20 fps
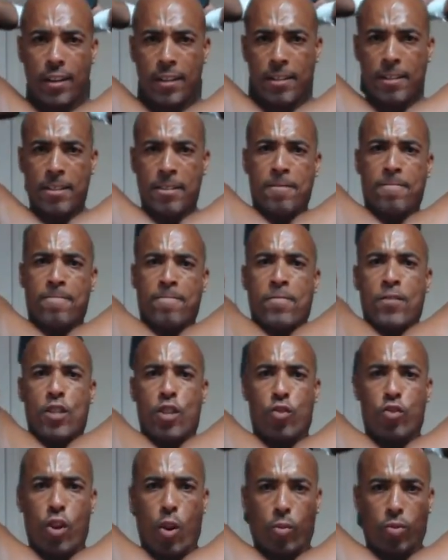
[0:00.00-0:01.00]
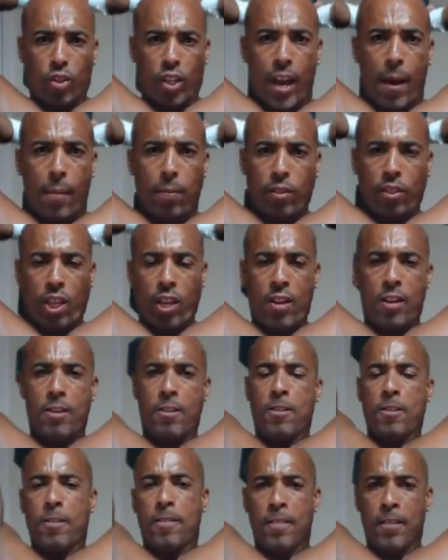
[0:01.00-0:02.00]
you want. You can go
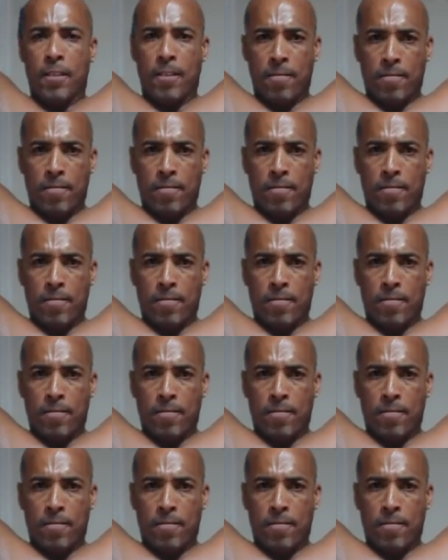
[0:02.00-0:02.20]
dips.